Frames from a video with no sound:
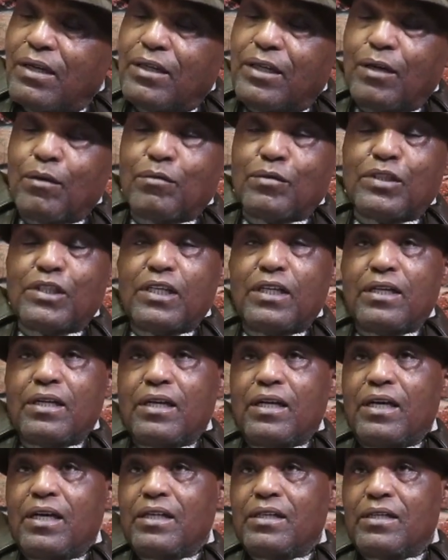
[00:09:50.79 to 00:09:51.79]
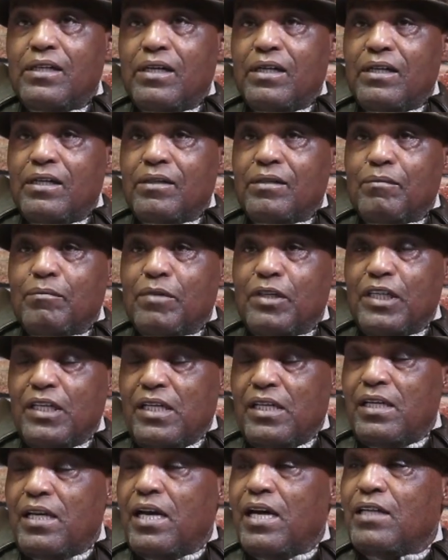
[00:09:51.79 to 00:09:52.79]
That was it. And but
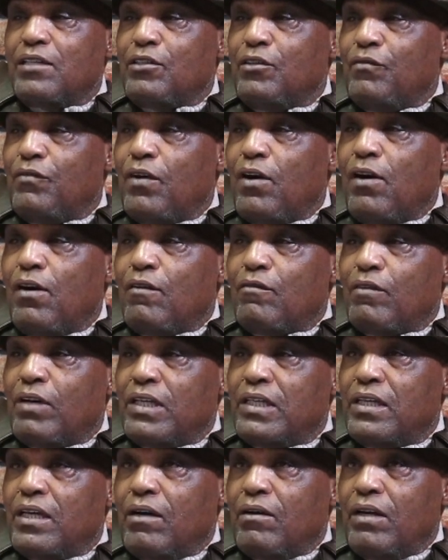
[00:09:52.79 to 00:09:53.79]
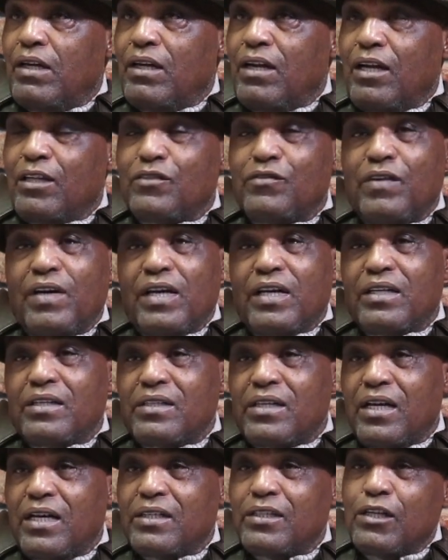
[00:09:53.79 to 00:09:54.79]
it has evolved right now. And Las Vegas
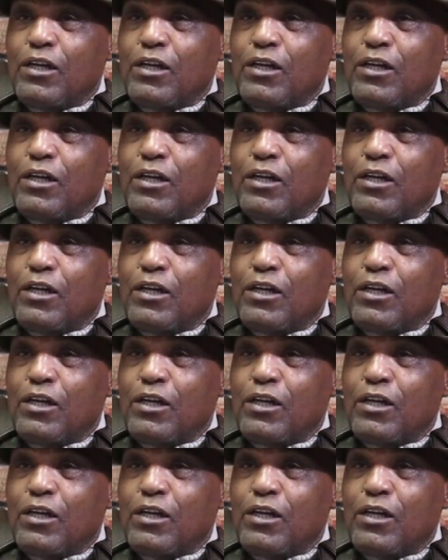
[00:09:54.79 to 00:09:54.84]
has,